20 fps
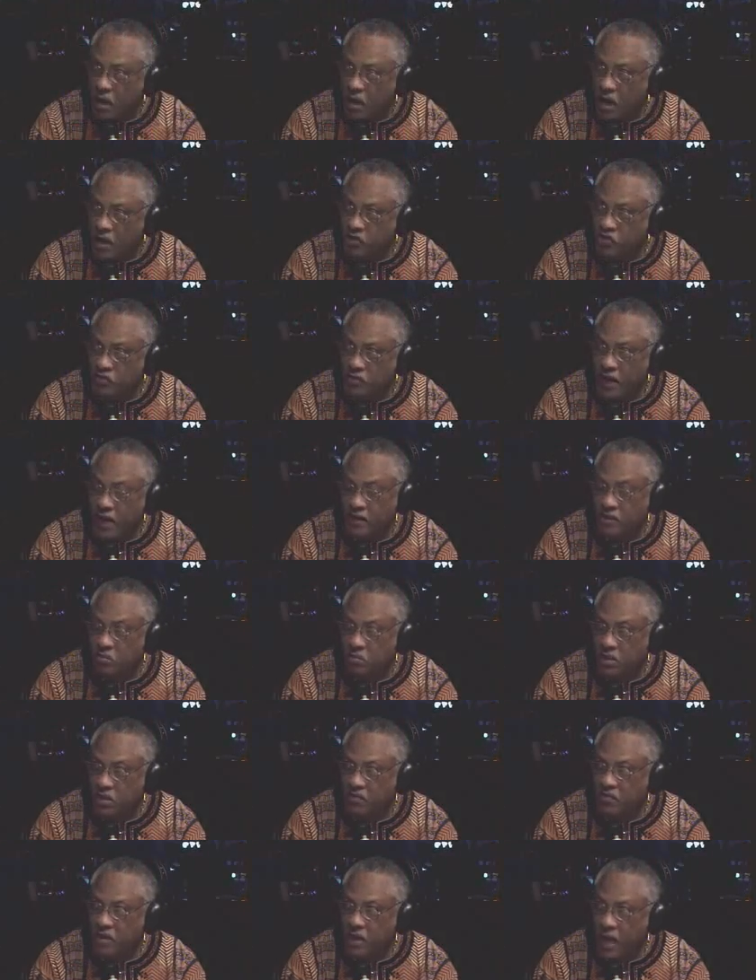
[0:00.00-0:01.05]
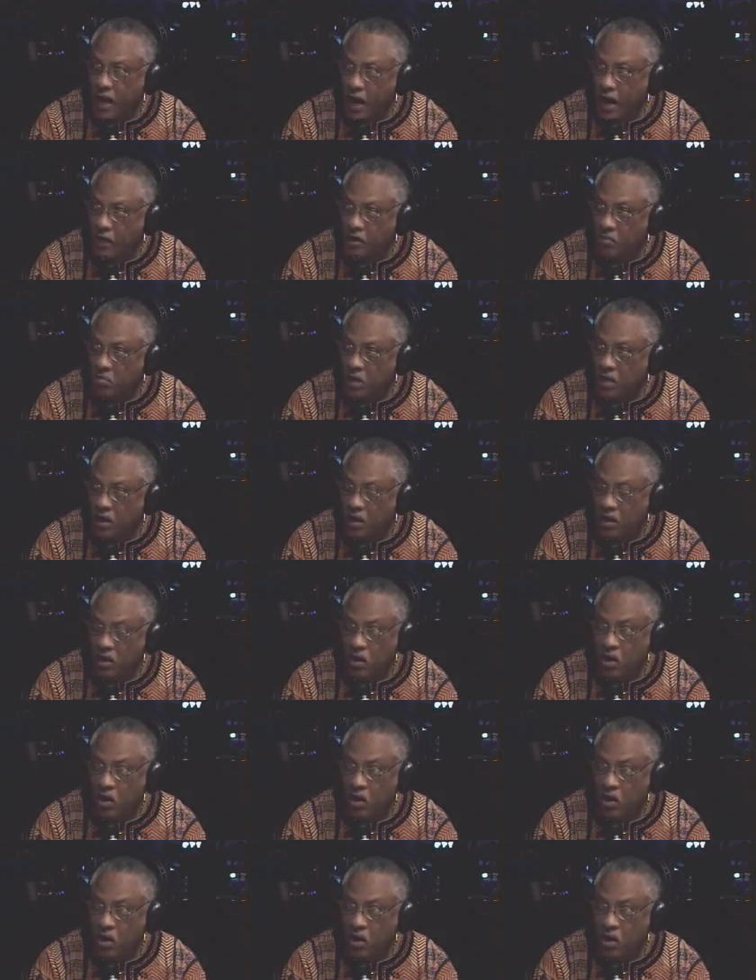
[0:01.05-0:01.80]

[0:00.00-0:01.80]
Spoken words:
God. You've got to believe in a higher being.